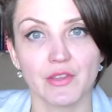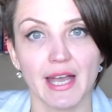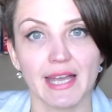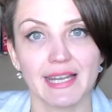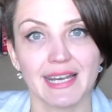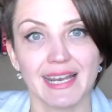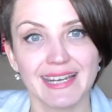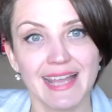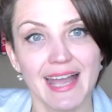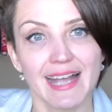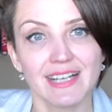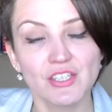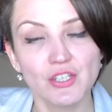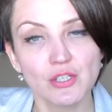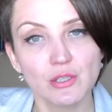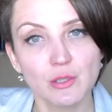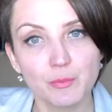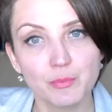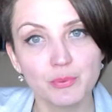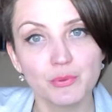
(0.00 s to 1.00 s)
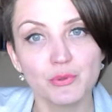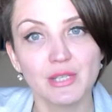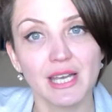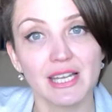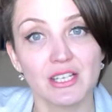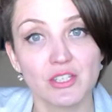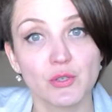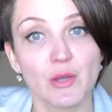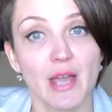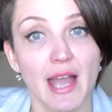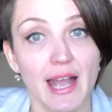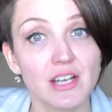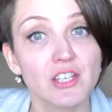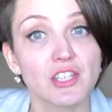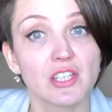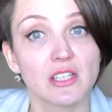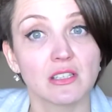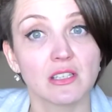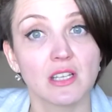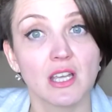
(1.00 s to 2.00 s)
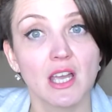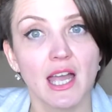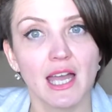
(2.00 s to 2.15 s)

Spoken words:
that and actually put that to action.